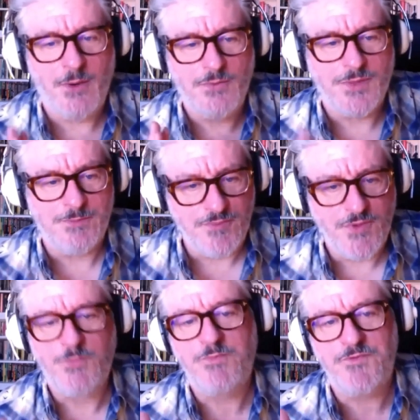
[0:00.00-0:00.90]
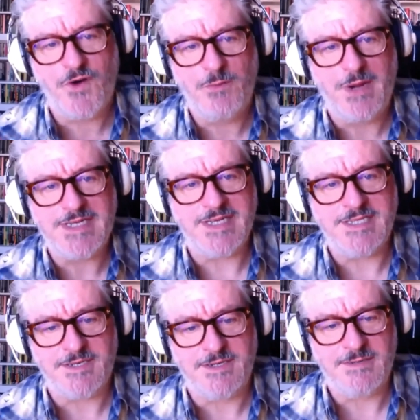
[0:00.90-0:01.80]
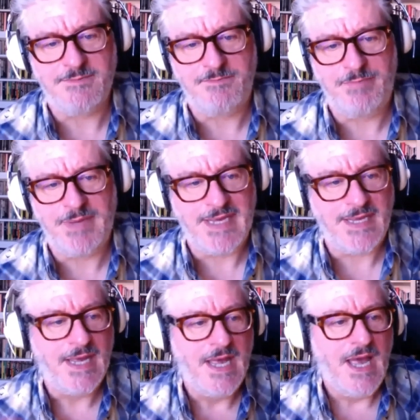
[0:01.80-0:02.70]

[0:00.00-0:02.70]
the format is going to be,